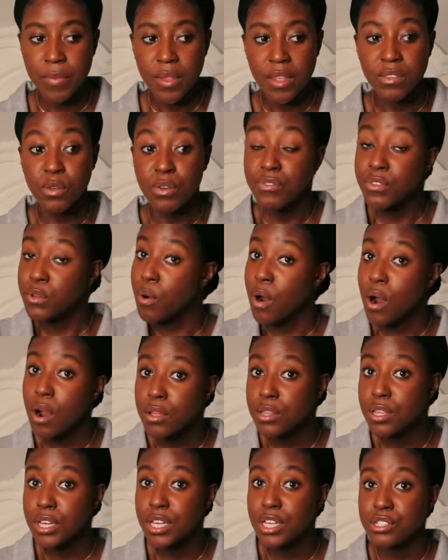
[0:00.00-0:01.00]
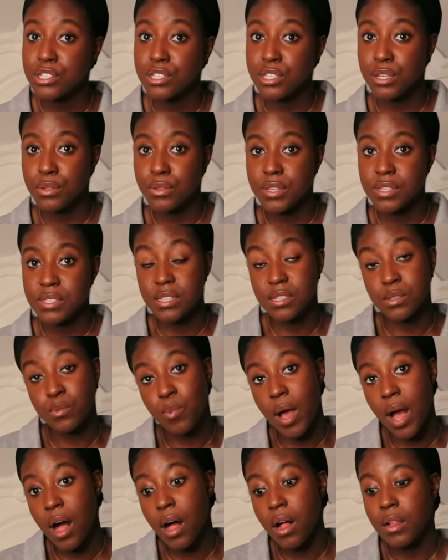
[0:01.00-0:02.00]
So if you are looking to do this as
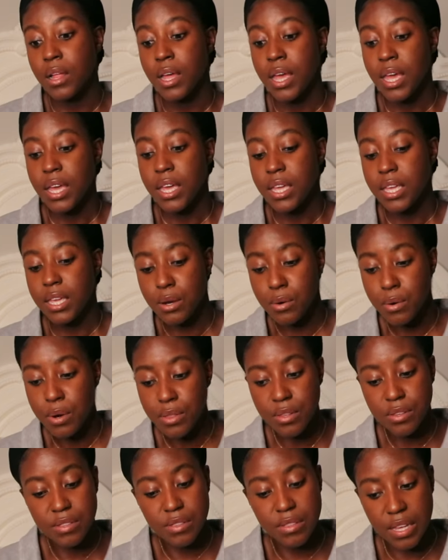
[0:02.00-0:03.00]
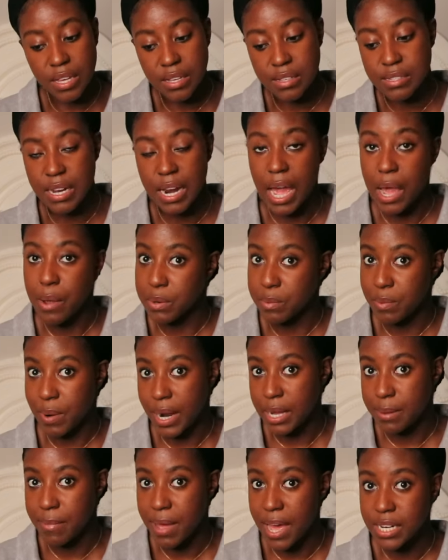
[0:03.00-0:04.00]
well, here are the things that I would
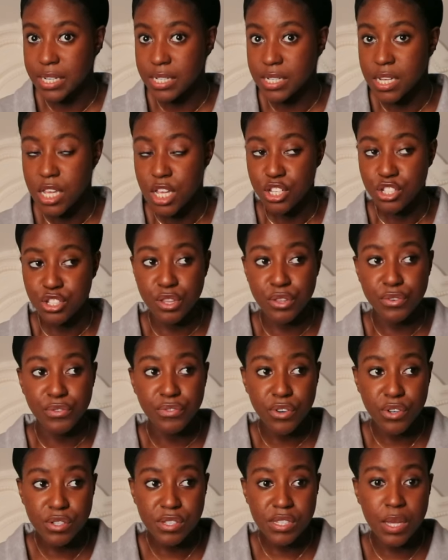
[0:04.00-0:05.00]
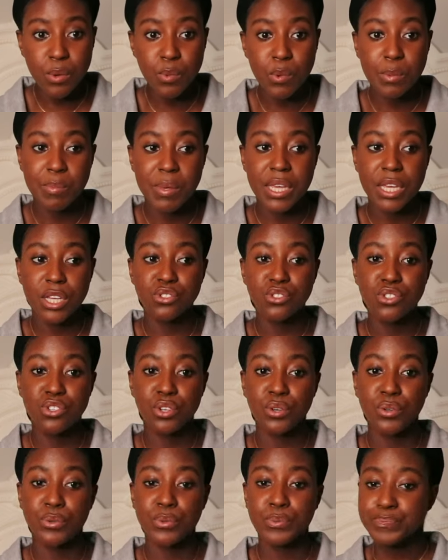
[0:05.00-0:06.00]
recommend. So the first thing would be
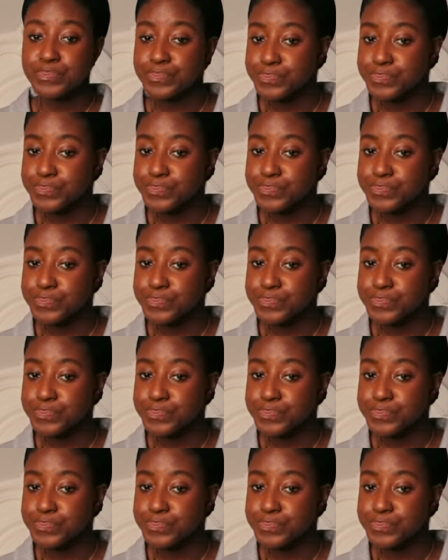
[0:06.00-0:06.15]
to